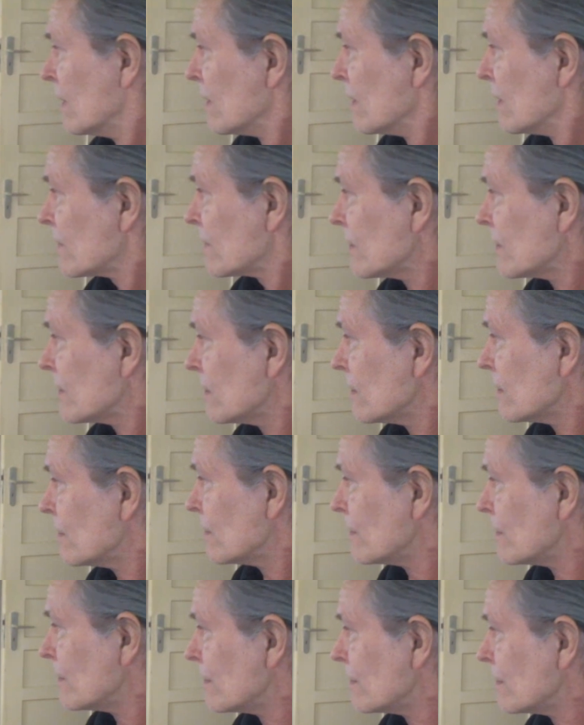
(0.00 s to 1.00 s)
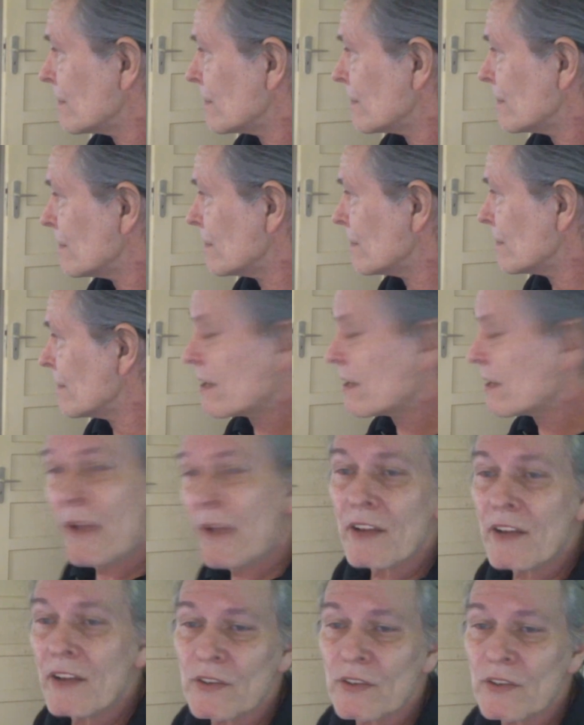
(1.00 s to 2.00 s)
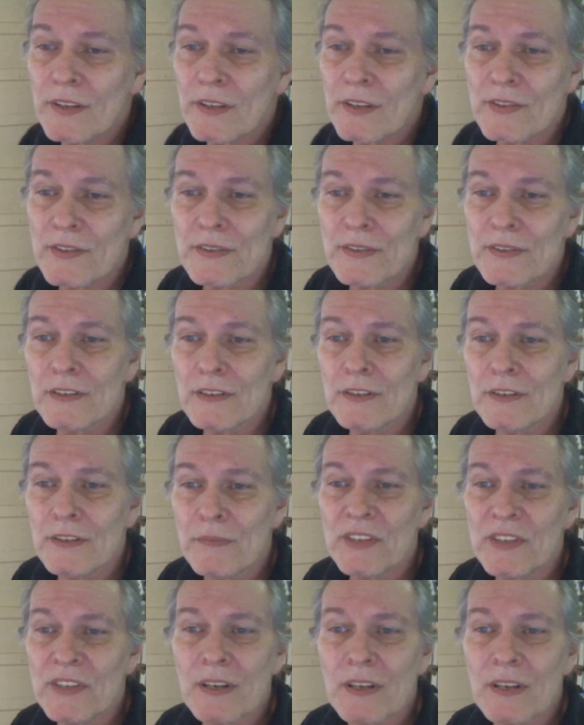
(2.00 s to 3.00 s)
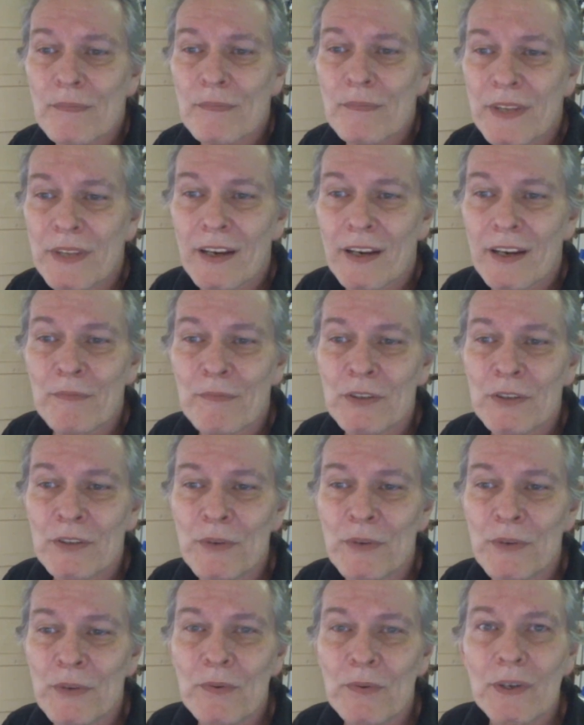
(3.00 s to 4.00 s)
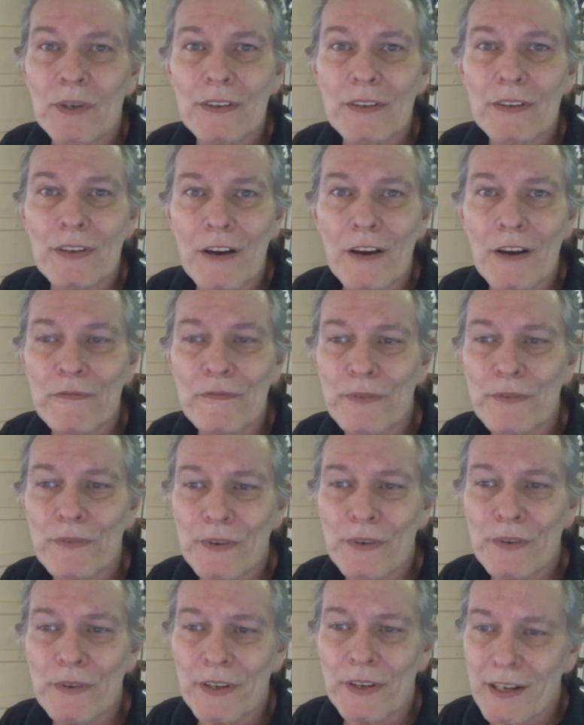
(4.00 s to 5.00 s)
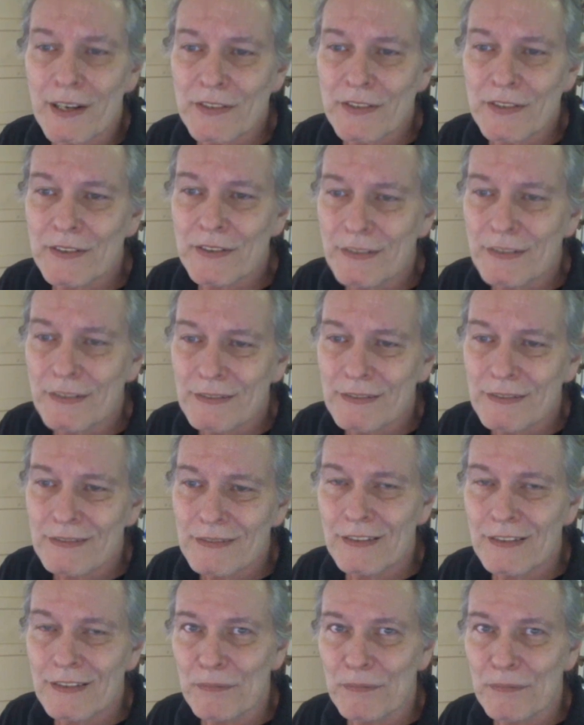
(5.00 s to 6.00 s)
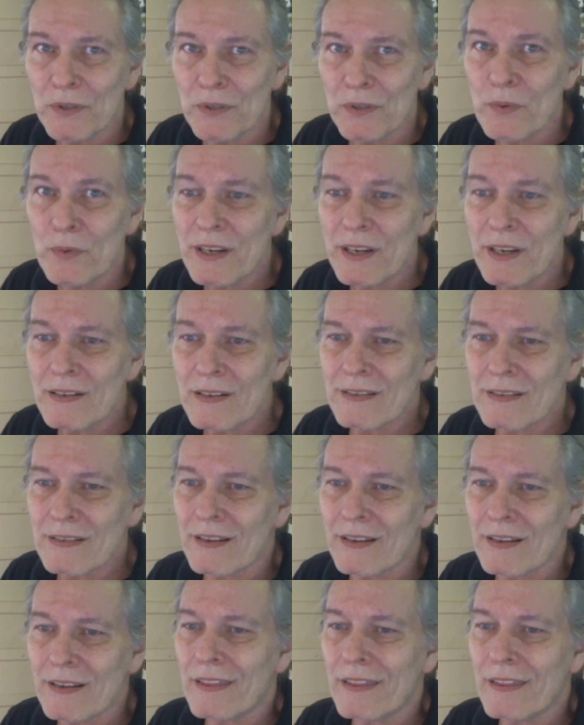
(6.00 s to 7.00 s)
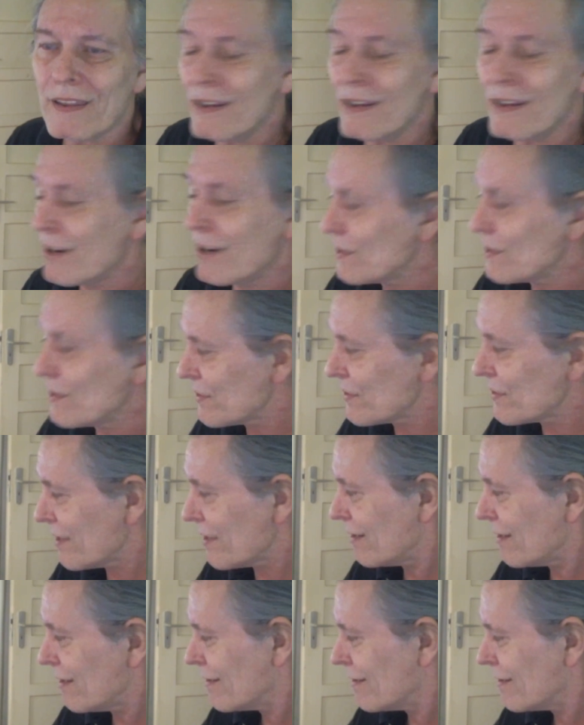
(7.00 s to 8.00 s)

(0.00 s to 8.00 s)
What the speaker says: So we can imagine this is going to be something that I'm going to be working on for the next couple of weeks, I think, I would say.